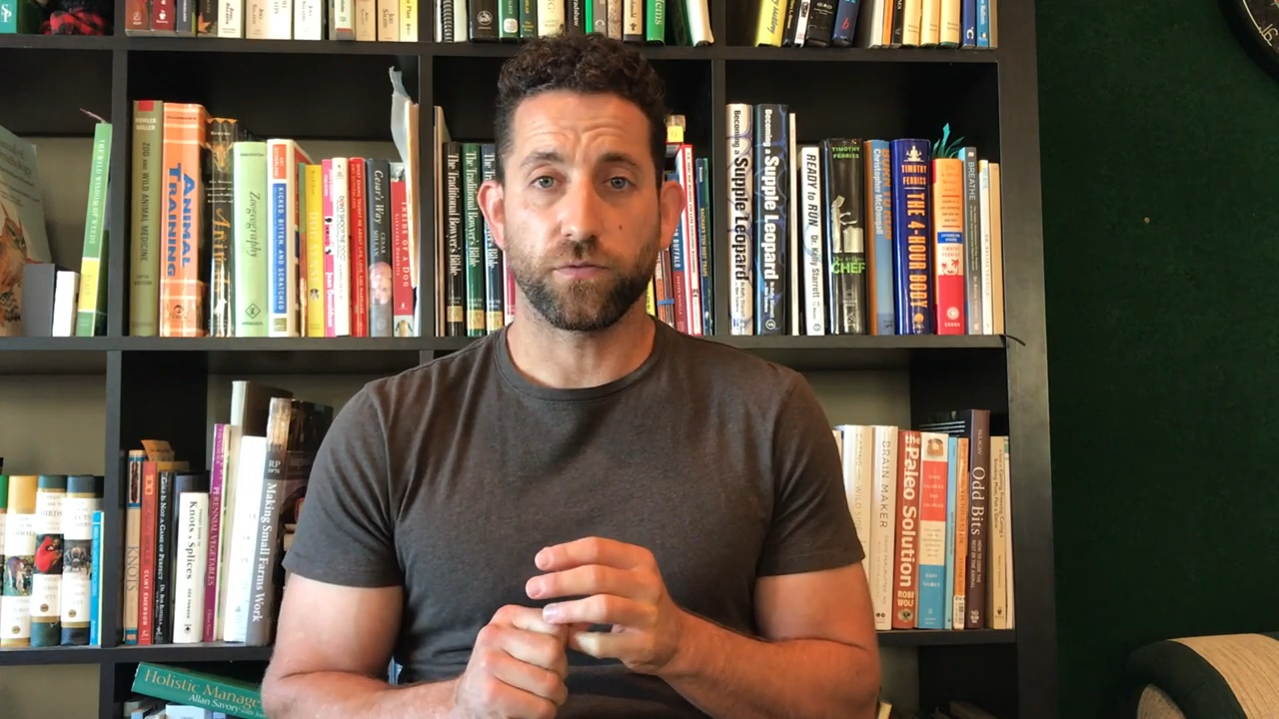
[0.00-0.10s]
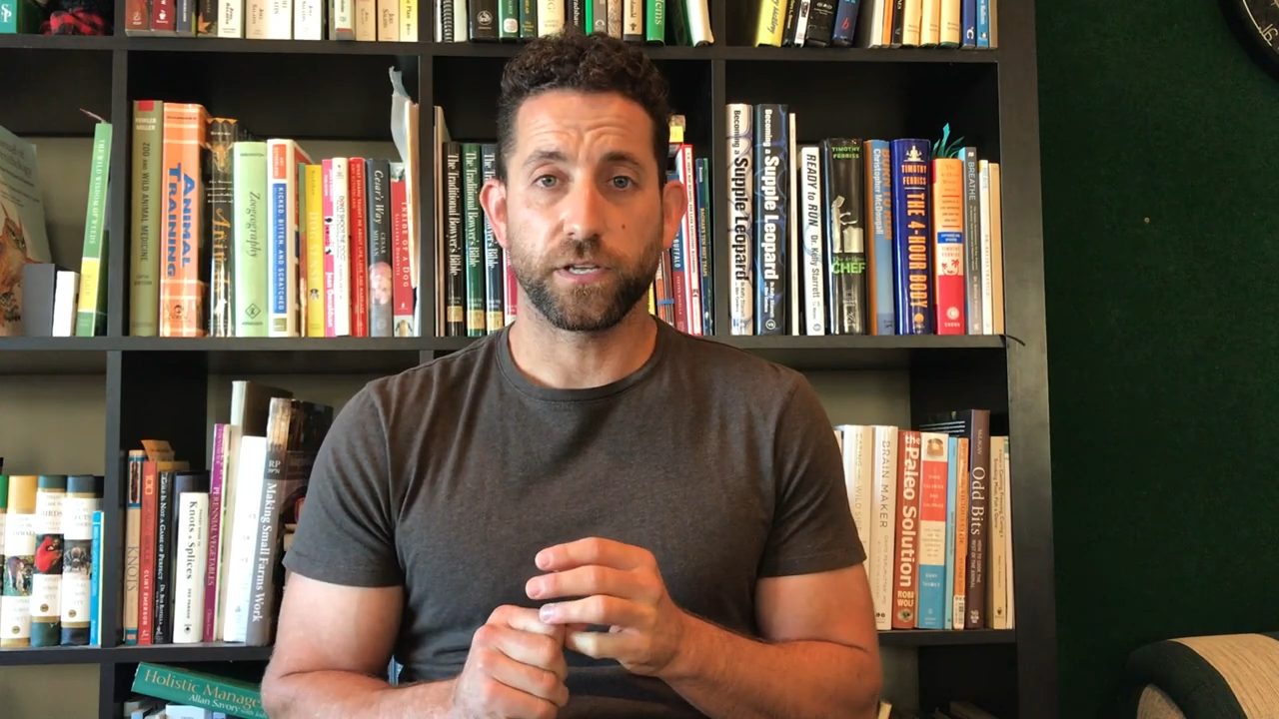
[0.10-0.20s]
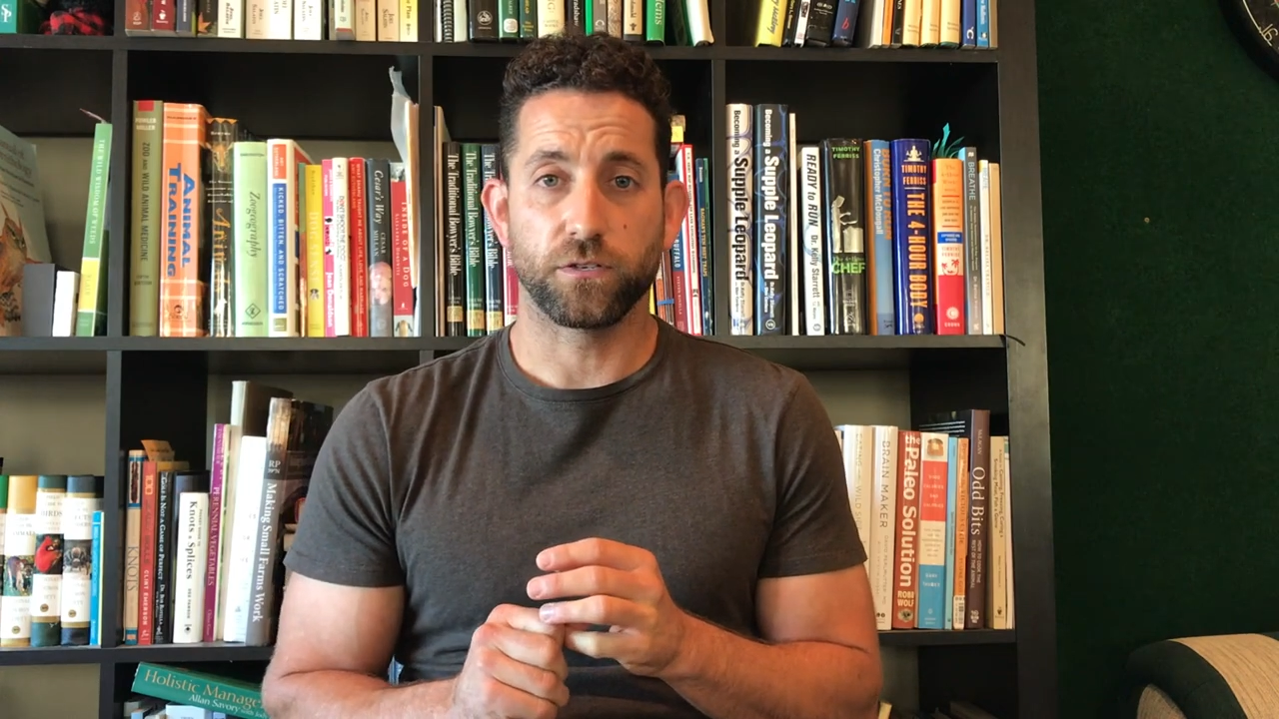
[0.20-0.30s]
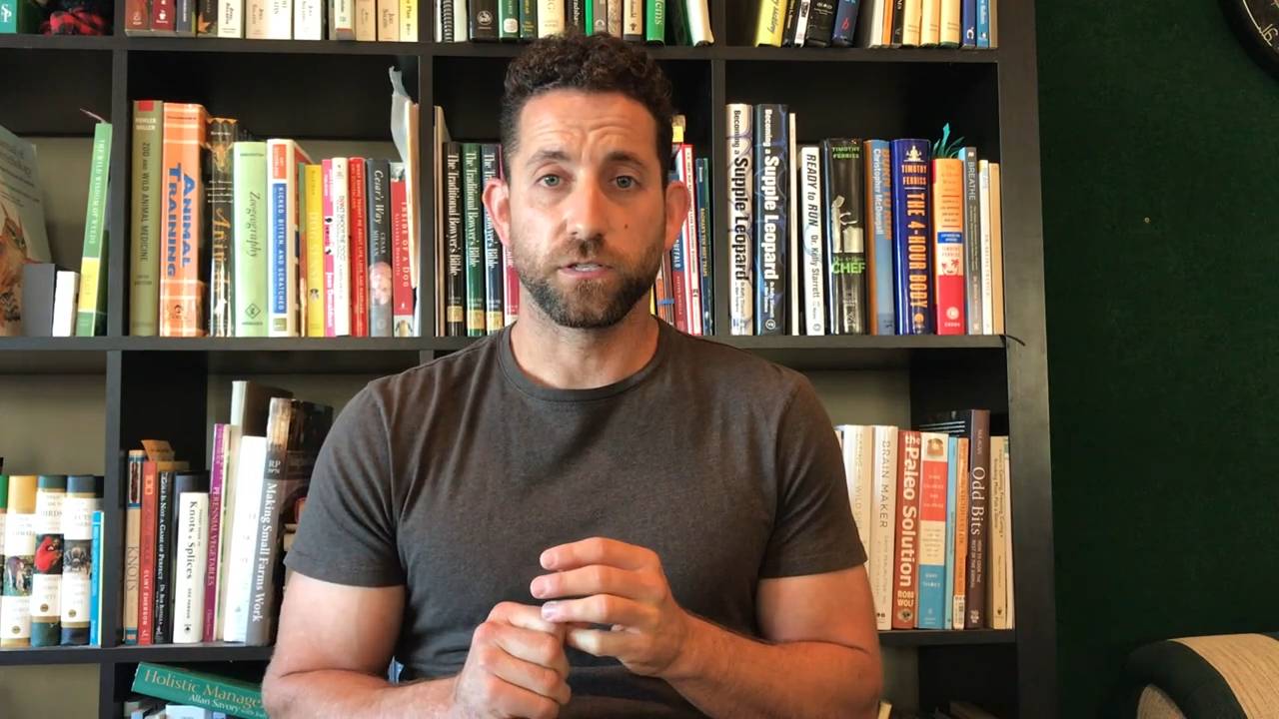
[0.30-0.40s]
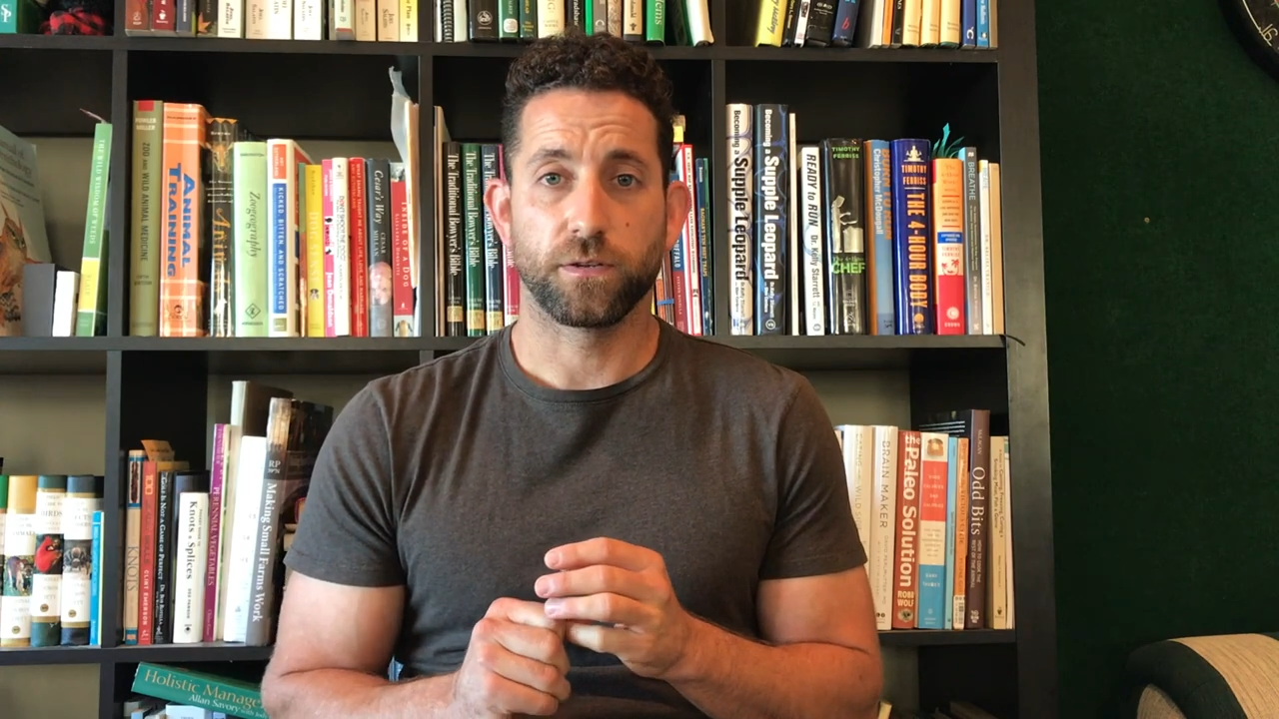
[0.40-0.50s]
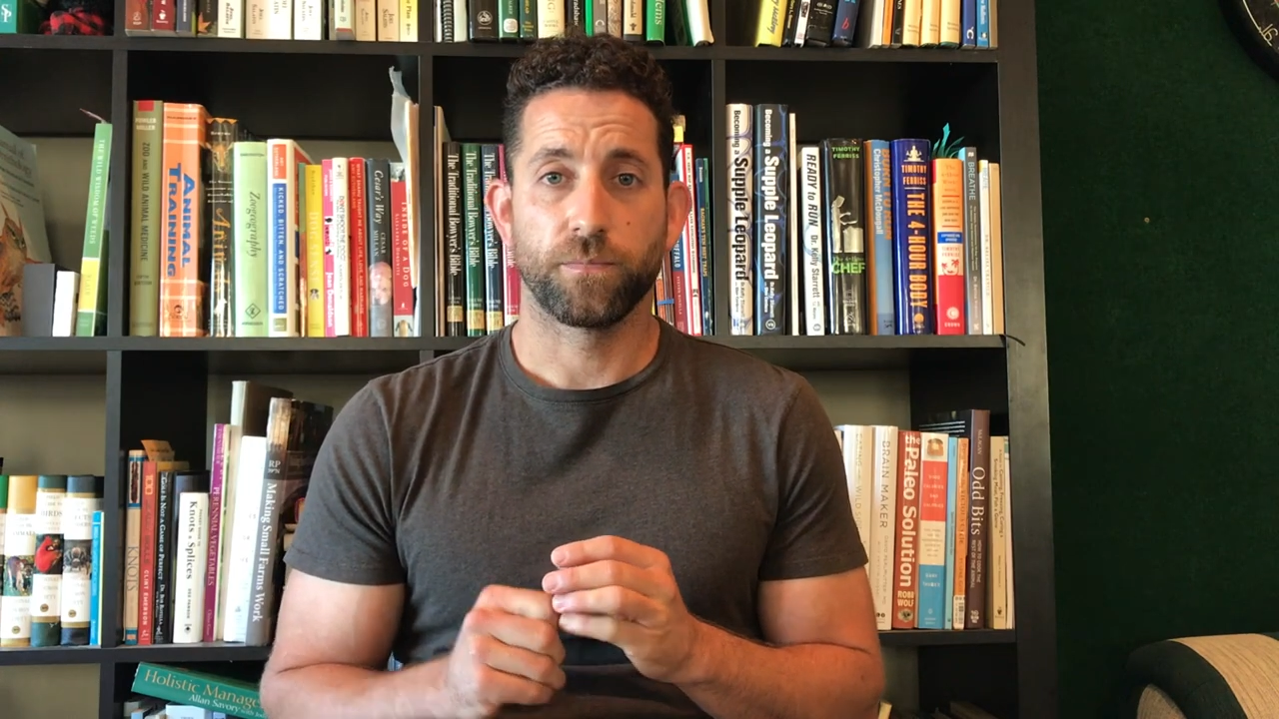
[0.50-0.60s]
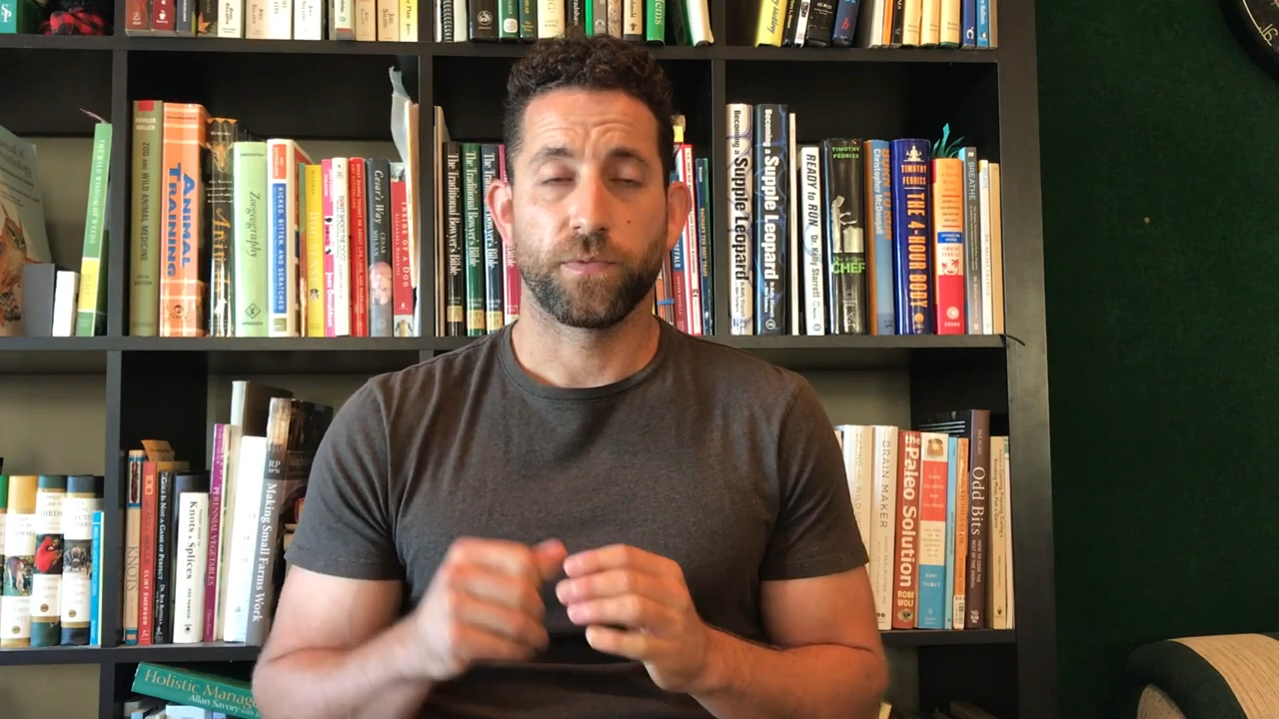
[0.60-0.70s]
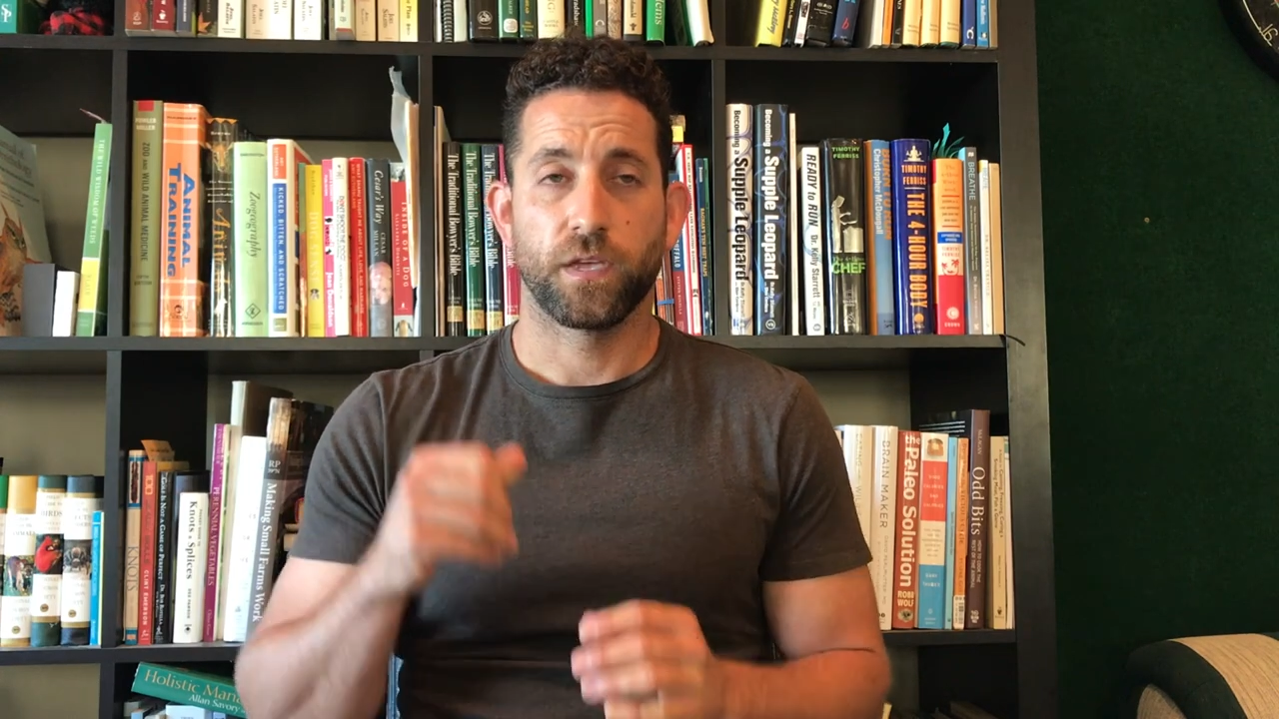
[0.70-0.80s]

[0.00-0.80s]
field,